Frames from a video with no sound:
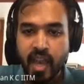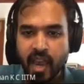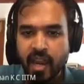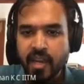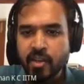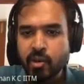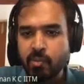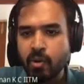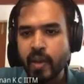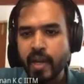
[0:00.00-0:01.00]
and you are
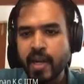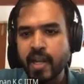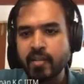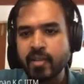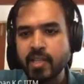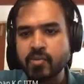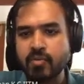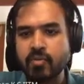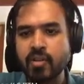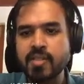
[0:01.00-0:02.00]
provided an evidence for
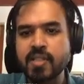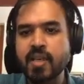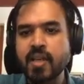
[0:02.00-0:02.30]
false,